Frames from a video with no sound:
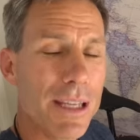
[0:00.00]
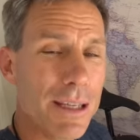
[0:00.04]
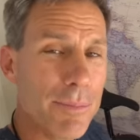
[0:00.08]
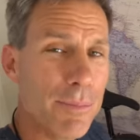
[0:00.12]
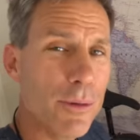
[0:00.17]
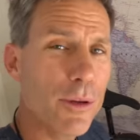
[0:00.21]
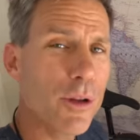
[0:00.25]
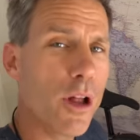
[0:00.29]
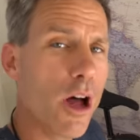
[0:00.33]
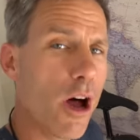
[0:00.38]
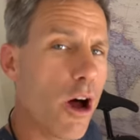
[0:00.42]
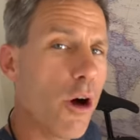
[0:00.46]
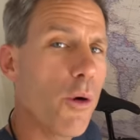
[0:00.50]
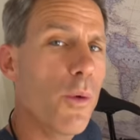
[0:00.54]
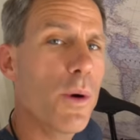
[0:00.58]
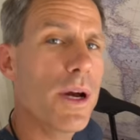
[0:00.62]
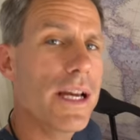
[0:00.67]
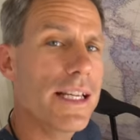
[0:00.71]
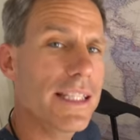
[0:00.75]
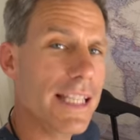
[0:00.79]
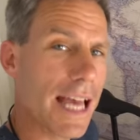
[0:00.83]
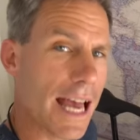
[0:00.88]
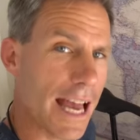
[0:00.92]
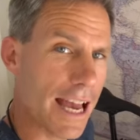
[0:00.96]
People
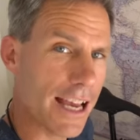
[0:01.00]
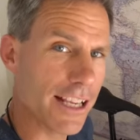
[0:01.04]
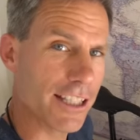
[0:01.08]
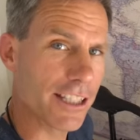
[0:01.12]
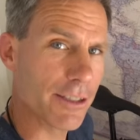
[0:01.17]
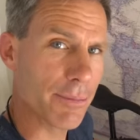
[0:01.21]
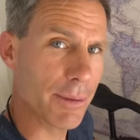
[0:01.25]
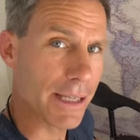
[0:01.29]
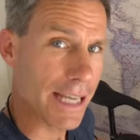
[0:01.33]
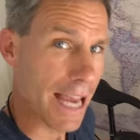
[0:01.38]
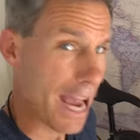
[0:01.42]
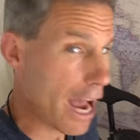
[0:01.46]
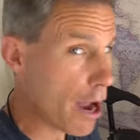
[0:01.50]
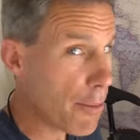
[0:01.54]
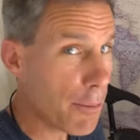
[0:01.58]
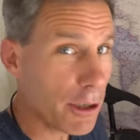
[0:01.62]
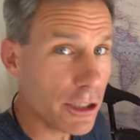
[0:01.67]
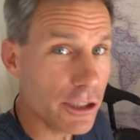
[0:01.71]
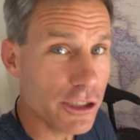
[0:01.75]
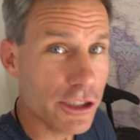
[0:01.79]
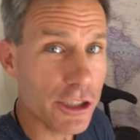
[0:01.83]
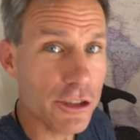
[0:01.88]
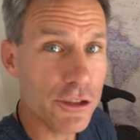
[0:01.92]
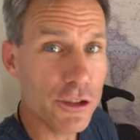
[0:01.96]
always ask me, how
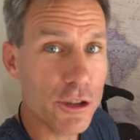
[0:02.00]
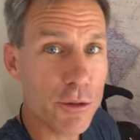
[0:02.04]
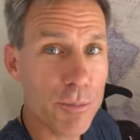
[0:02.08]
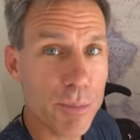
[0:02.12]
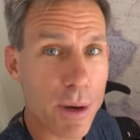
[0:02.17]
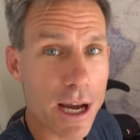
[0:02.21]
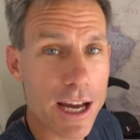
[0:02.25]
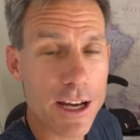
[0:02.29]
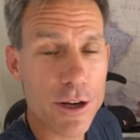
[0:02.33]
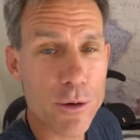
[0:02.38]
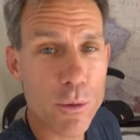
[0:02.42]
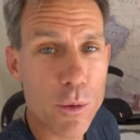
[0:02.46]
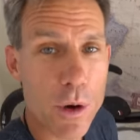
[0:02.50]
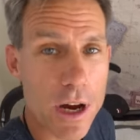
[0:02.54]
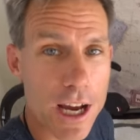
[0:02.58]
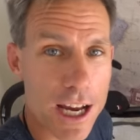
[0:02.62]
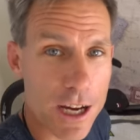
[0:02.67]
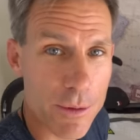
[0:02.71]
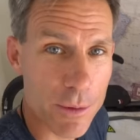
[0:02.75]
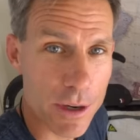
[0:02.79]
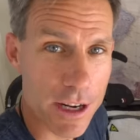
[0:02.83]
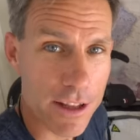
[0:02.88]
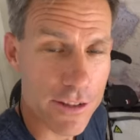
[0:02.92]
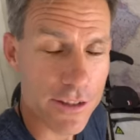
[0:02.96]
much does your bike
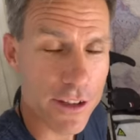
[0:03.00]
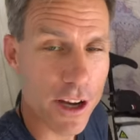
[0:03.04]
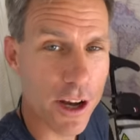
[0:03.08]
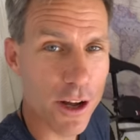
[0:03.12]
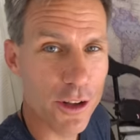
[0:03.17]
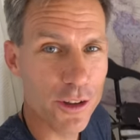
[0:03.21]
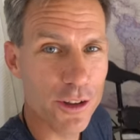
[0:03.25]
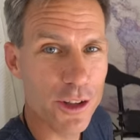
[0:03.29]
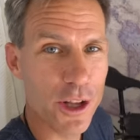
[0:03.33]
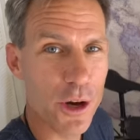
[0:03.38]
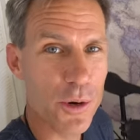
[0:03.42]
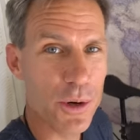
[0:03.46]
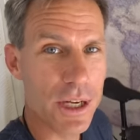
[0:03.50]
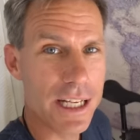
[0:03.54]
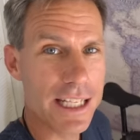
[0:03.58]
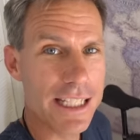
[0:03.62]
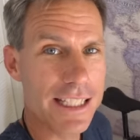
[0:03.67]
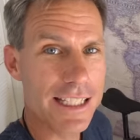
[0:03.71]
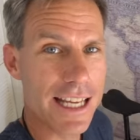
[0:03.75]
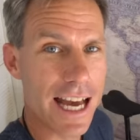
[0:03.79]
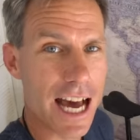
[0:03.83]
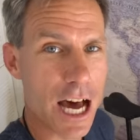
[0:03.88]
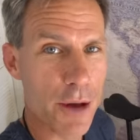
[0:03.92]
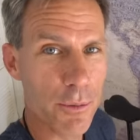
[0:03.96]
weigh when it's all
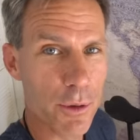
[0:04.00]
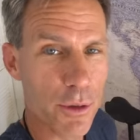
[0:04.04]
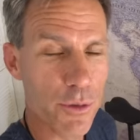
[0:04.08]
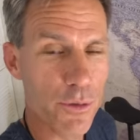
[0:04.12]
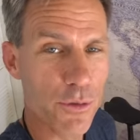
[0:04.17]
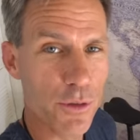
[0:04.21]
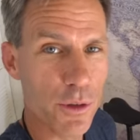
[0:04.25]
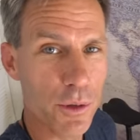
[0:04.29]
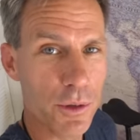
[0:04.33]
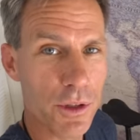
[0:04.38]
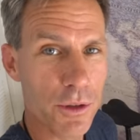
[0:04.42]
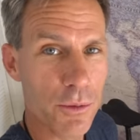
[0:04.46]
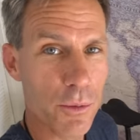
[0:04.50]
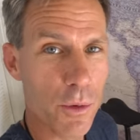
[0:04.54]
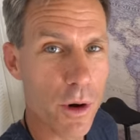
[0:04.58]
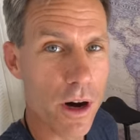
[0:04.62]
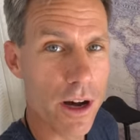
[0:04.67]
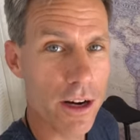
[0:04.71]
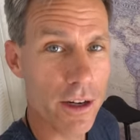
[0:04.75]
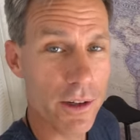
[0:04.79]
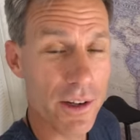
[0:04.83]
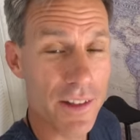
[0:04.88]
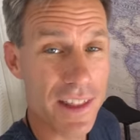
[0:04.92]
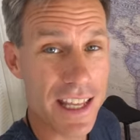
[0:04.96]
loaded down with food and water?